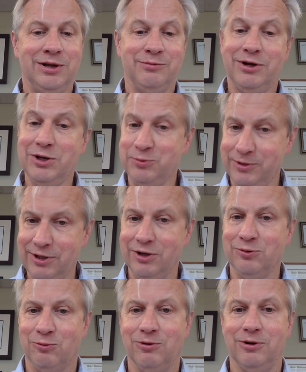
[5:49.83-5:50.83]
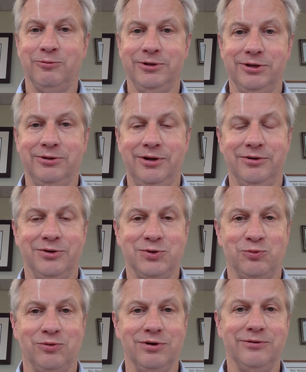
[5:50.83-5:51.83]
because we know the work we do here is
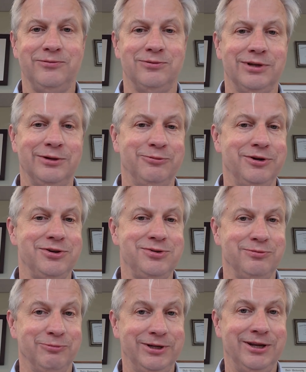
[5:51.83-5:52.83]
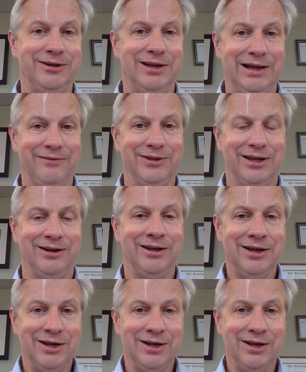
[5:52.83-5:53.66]
wonderful, and we need to have that